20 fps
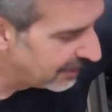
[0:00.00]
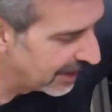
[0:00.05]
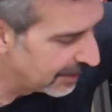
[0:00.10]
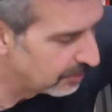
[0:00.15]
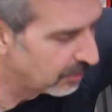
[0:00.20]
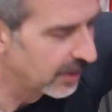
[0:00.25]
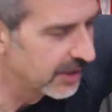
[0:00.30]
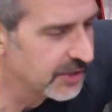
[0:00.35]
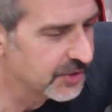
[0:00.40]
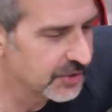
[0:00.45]

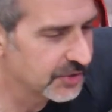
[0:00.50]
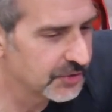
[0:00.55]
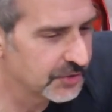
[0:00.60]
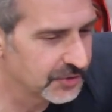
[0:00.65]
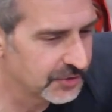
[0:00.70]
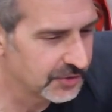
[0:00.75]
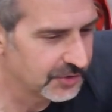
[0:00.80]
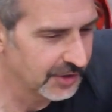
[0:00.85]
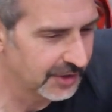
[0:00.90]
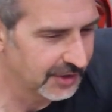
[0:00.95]

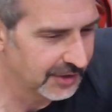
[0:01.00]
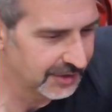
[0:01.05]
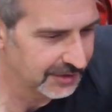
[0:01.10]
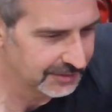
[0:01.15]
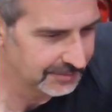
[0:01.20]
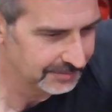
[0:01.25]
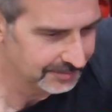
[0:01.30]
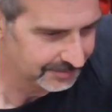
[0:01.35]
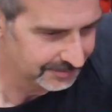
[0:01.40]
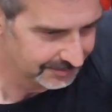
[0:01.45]
Vibrations
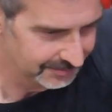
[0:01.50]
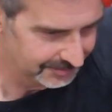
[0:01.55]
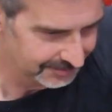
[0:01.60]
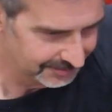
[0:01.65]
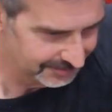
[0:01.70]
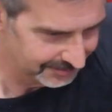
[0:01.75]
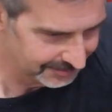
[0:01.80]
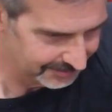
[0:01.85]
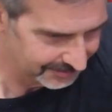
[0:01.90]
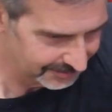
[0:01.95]

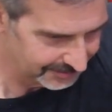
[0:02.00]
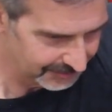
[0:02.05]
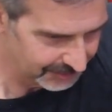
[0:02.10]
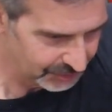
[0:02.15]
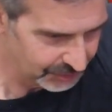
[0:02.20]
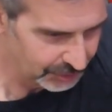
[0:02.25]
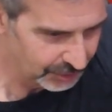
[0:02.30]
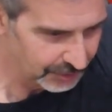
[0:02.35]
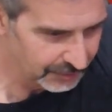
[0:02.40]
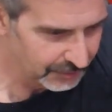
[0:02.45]

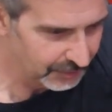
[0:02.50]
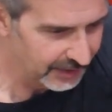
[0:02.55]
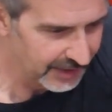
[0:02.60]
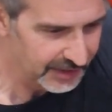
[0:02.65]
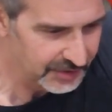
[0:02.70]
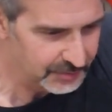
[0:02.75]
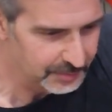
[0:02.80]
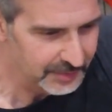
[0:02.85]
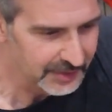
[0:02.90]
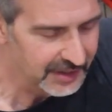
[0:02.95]
server
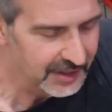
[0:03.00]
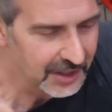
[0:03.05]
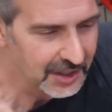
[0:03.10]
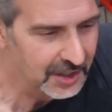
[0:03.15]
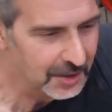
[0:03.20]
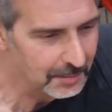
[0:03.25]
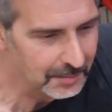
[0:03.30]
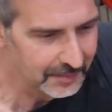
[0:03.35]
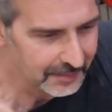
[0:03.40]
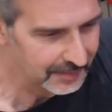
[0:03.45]
has
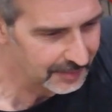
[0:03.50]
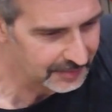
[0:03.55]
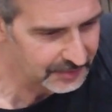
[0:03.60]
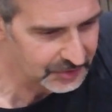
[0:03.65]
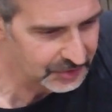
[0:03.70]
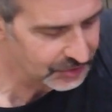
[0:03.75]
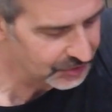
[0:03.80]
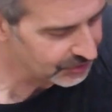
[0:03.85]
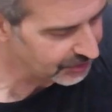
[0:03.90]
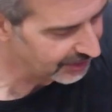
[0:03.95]
become
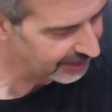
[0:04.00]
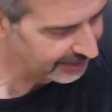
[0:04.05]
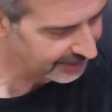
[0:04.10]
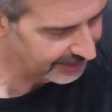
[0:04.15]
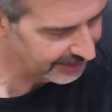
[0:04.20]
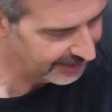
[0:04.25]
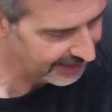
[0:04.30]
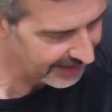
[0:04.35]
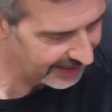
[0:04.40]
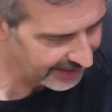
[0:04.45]
just
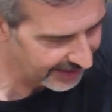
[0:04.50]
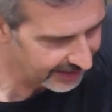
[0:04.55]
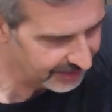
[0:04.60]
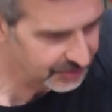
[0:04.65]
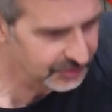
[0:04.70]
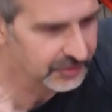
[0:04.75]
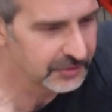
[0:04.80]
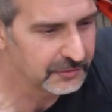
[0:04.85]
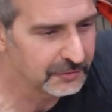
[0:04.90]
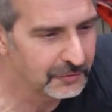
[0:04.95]
an
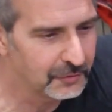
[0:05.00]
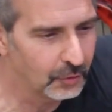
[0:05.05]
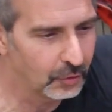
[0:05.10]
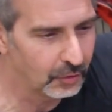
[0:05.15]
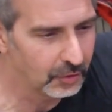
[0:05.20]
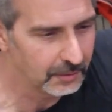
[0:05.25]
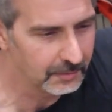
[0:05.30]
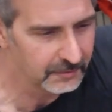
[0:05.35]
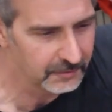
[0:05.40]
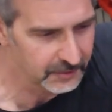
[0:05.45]
excellent
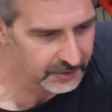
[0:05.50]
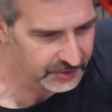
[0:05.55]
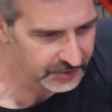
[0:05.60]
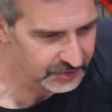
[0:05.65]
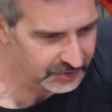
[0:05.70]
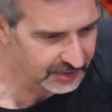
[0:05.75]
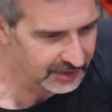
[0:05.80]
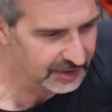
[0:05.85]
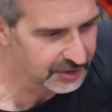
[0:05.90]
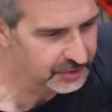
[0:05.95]
forum for
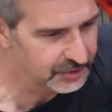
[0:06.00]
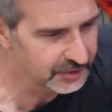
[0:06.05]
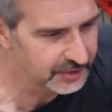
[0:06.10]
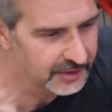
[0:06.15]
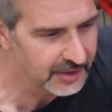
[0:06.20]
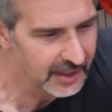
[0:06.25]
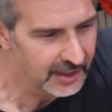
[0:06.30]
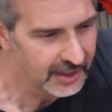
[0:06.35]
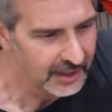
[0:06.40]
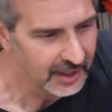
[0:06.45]

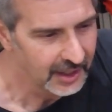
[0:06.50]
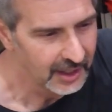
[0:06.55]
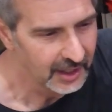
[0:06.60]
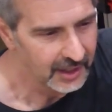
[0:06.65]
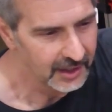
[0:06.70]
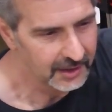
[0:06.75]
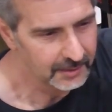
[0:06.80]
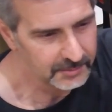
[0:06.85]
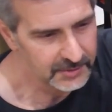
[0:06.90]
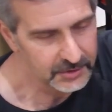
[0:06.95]
discussion
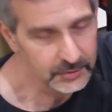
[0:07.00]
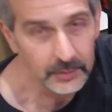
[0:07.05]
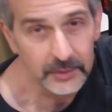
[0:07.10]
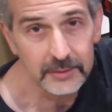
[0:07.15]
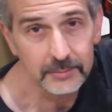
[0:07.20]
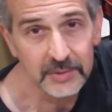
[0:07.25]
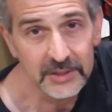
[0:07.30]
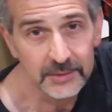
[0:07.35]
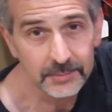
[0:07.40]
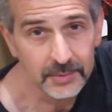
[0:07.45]

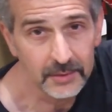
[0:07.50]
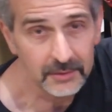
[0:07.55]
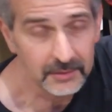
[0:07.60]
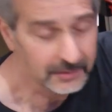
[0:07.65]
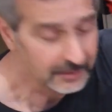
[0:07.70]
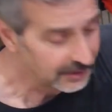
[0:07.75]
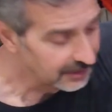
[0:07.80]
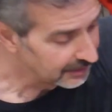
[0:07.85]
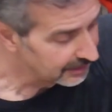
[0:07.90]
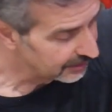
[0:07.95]
between
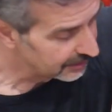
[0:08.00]
people